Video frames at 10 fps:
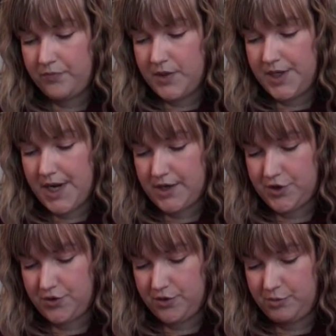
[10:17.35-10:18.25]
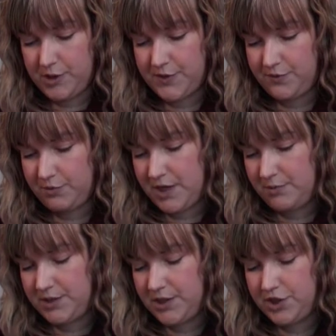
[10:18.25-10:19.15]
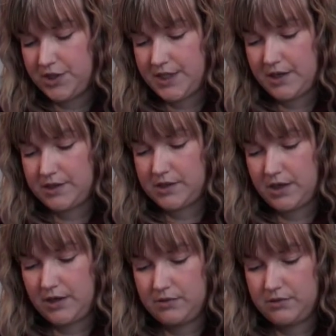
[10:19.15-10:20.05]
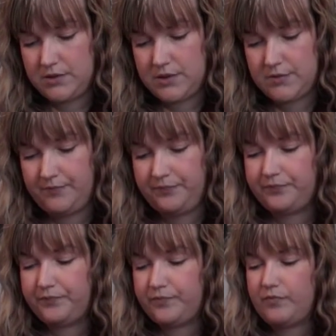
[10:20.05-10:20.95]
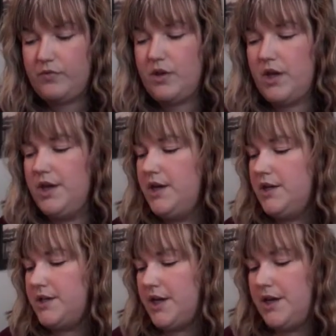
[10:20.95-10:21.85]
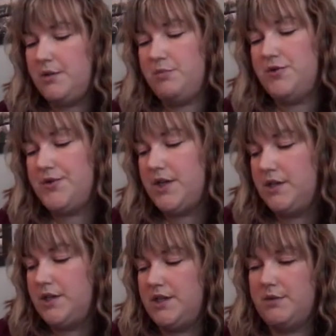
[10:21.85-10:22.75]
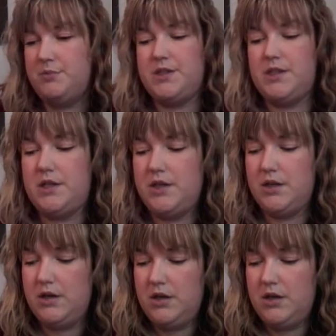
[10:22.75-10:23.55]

natural, but it's from the MCG Textiles. And I am using the DMC